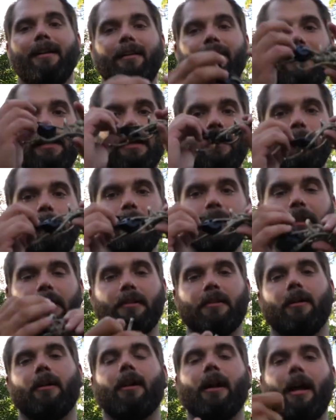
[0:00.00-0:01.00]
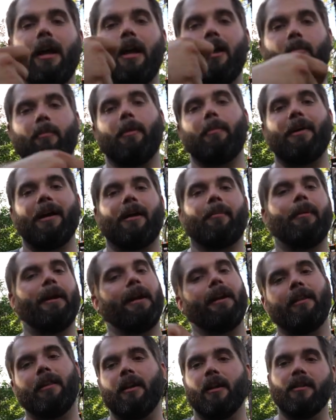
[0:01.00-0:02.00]
then I put this on, I hang my
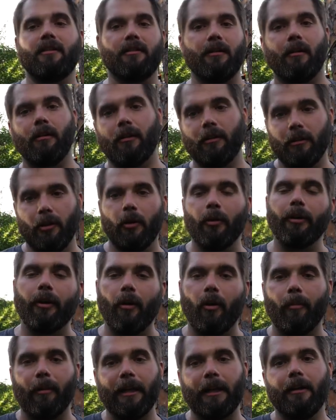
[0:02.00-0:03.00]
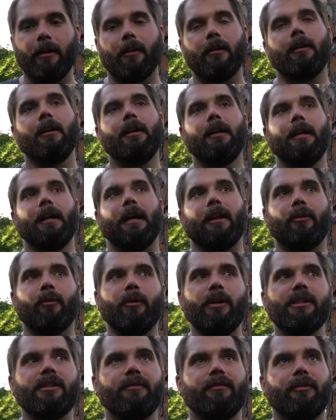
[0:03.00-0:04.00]
backpack, and then I start unloading all my gear. And the
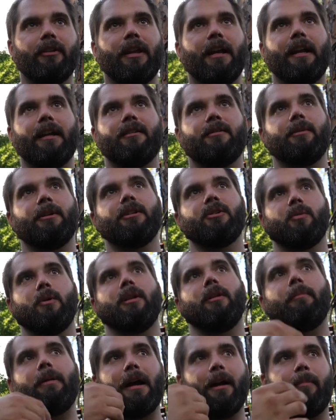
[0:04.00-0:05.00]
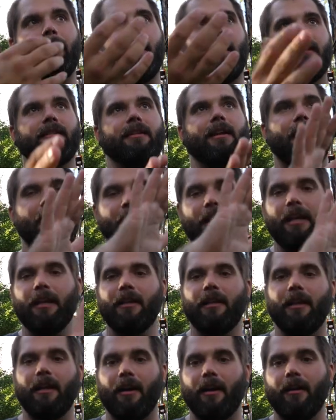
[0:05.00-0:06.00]
reason for that is because when the backpack's hang
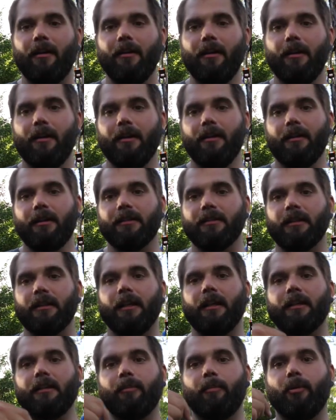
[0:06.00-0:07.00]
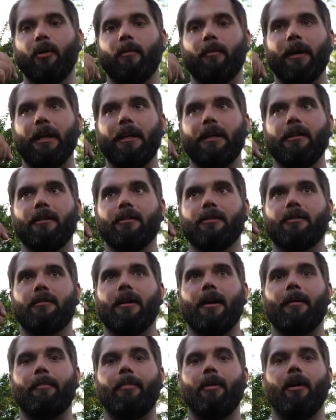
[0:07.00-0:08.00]
in there, because I like to put my gear
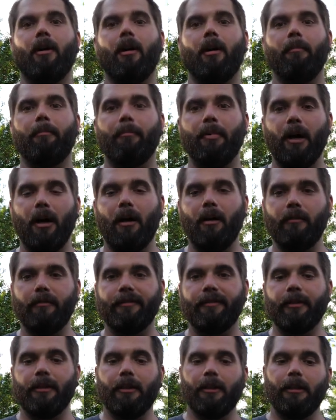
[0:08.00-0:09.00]
strap above